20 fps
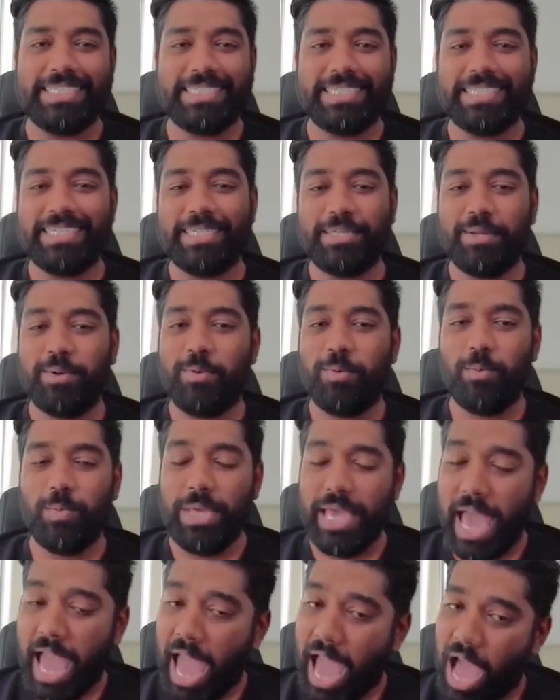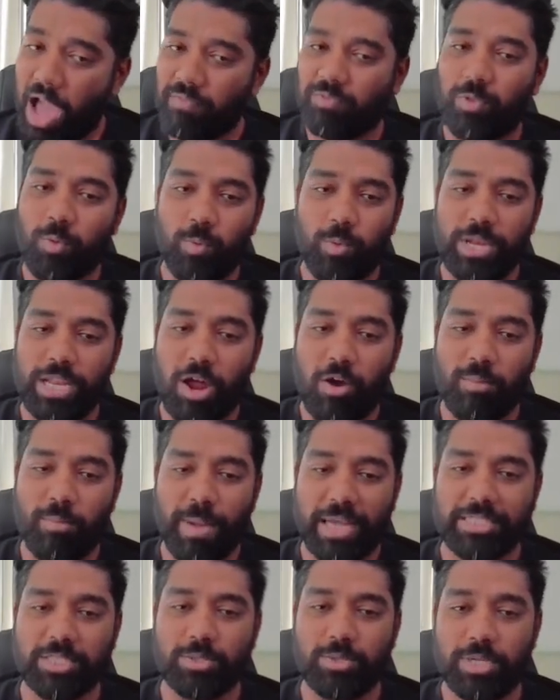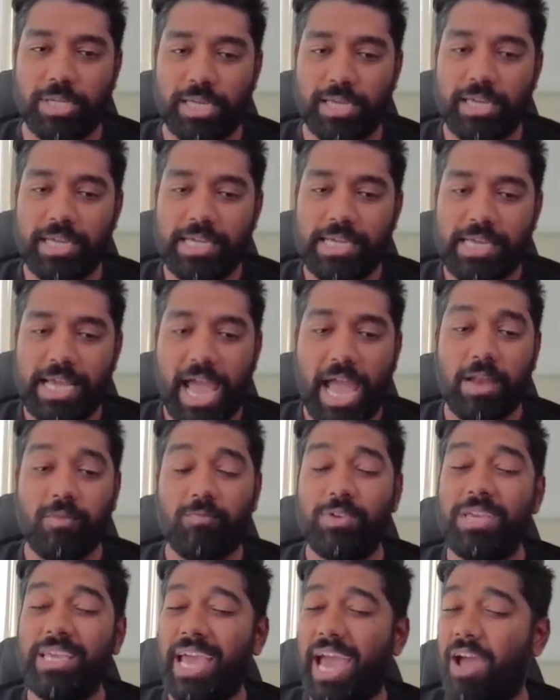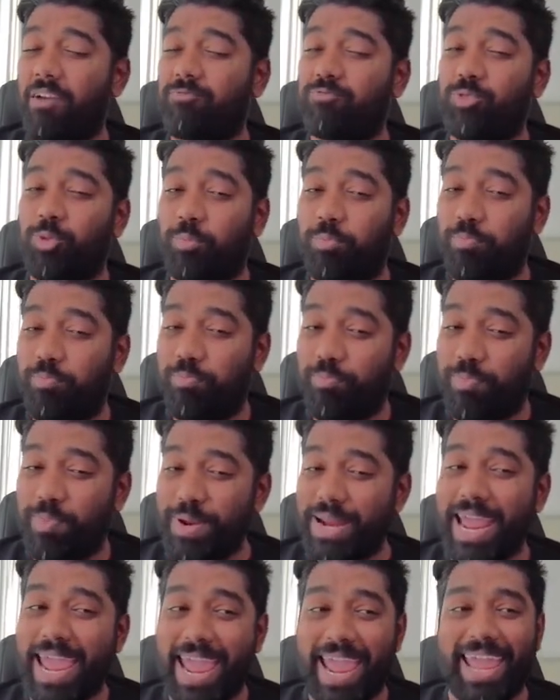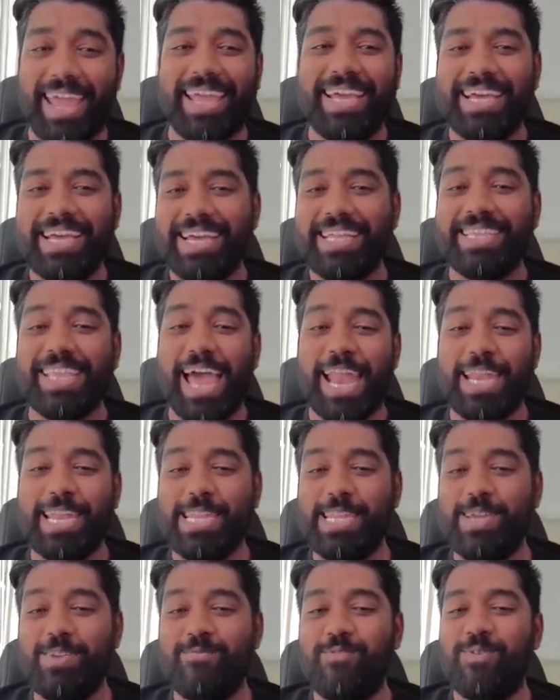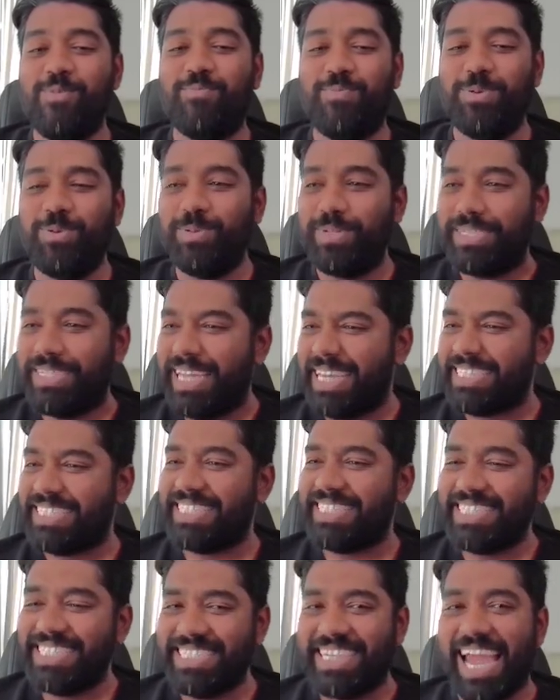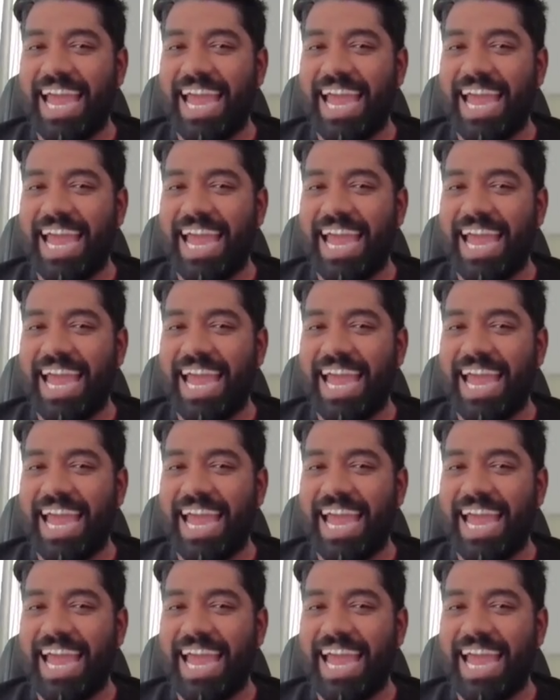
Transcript: season. You know, we have to win our match today and we have to pray that Liverpool doesn't